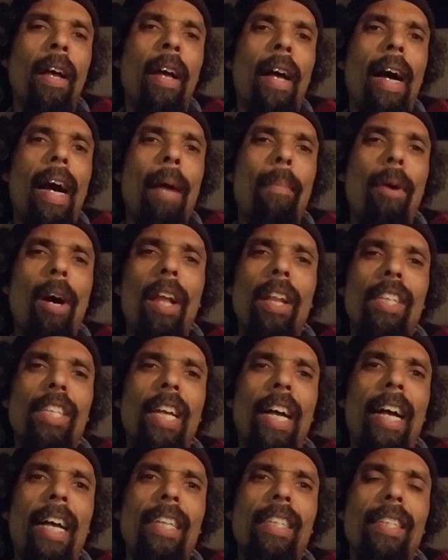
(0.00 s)
I
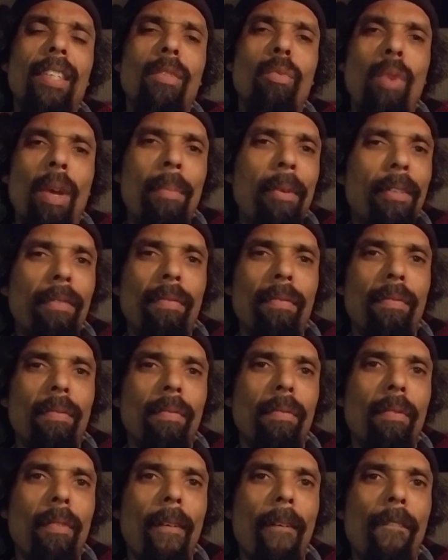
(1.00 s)
apologize, women,
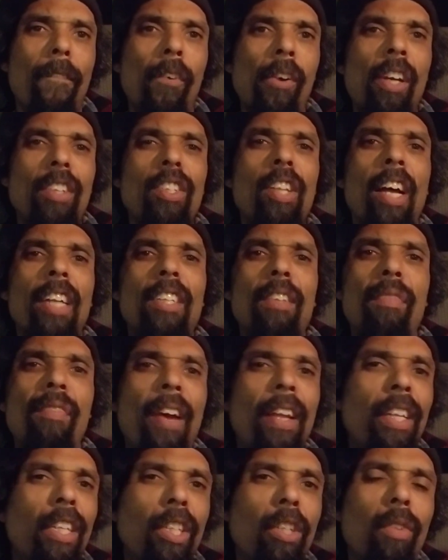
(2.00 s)
for us not
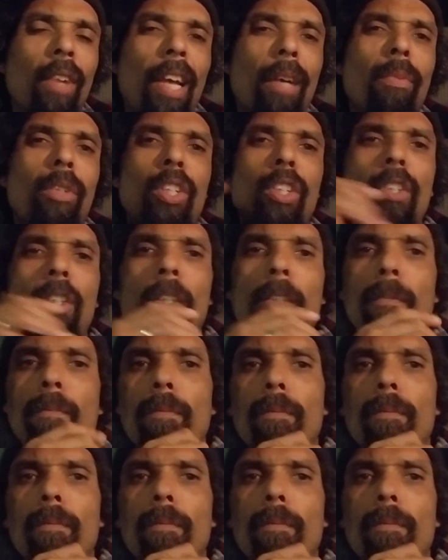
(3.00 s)
defending you like we should.